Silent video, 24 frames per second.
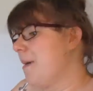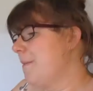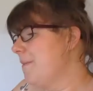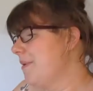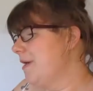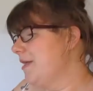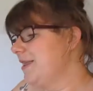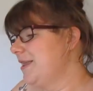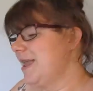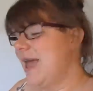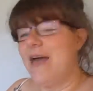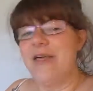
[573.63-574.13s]

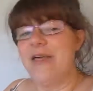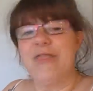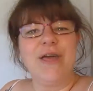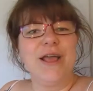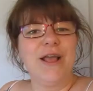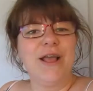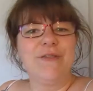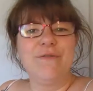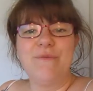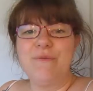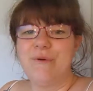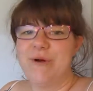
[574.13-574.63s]
But yeah,
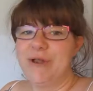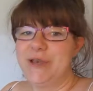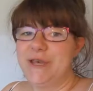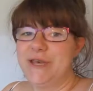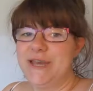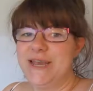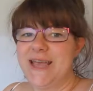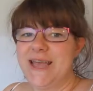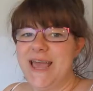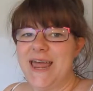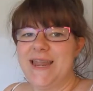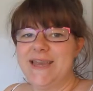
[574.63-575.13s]
thanks for
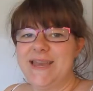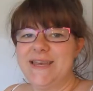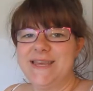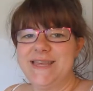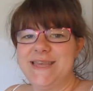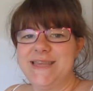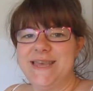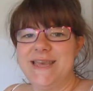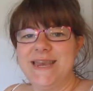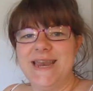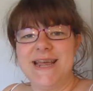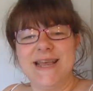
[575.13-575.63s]
watching and I
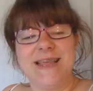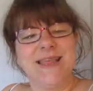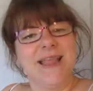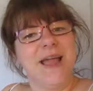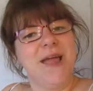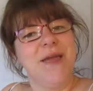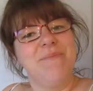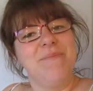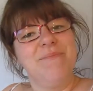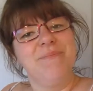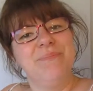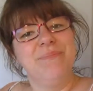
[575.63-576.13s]
shall see you next
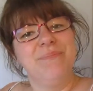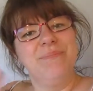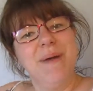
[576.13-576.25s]
time.